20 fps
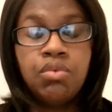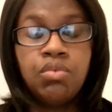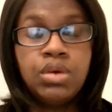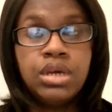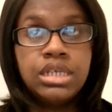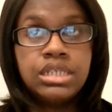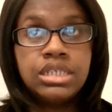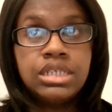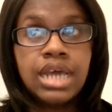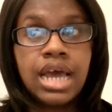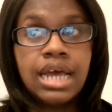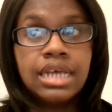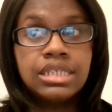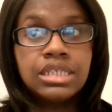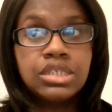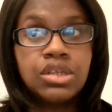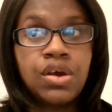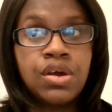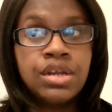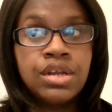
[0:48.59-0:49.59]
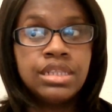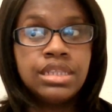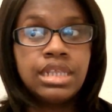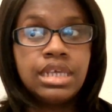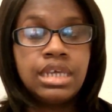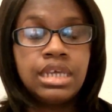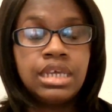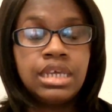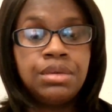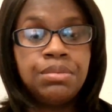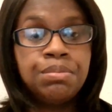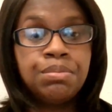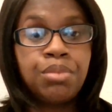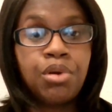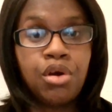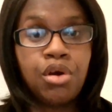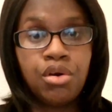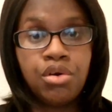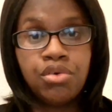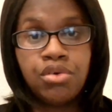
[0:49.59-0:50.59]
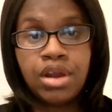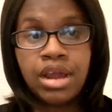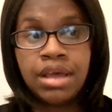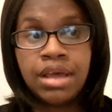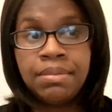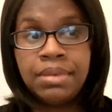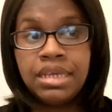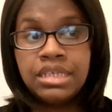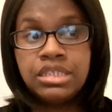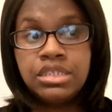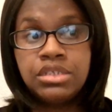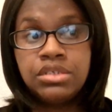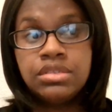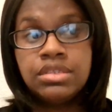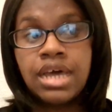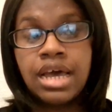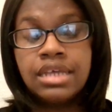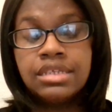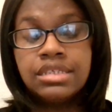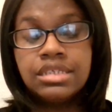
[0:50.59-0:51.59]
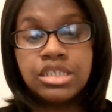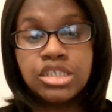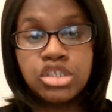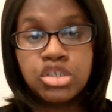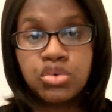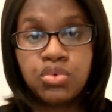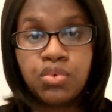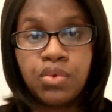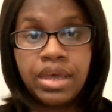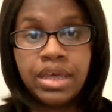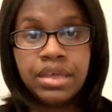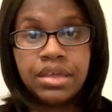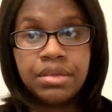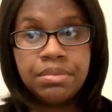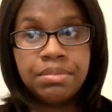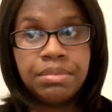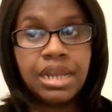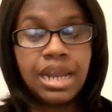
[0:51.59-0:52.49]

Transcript: which I started the program in 2012,